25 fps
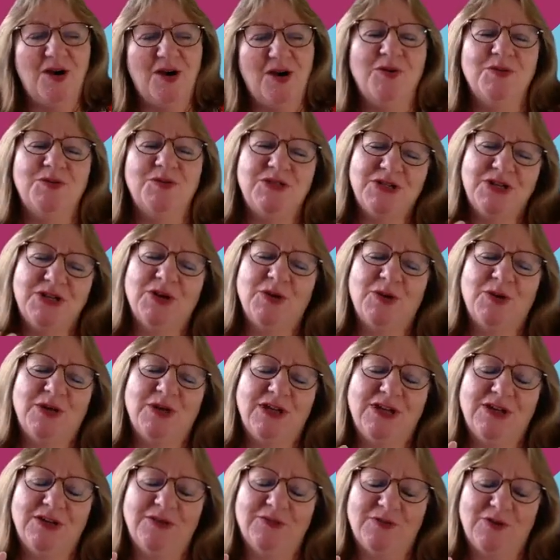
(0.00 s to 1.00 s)
oh, do you know,
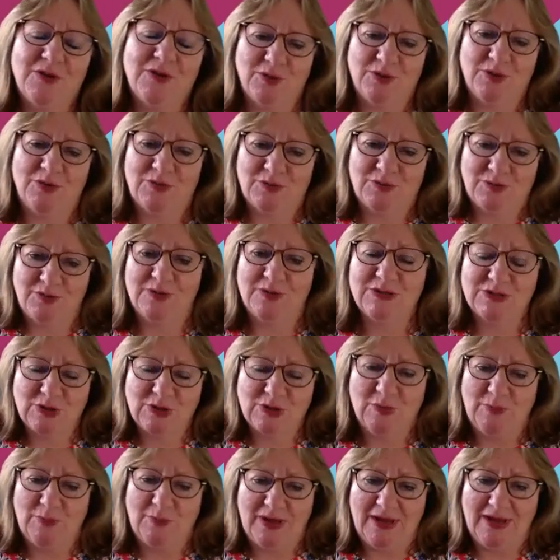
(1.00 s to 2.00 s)
you've gone through a
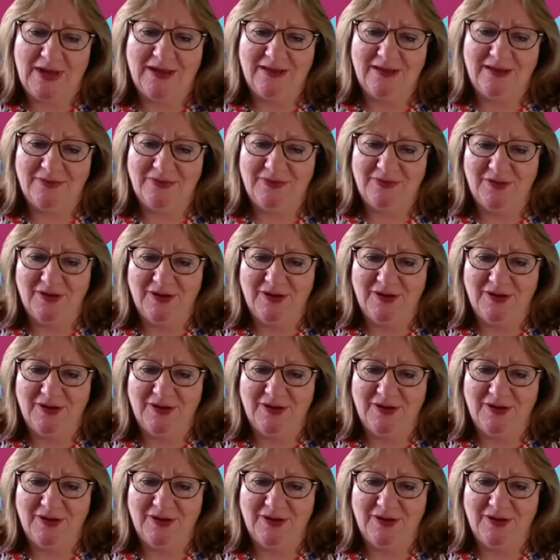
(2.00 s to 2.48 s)
topic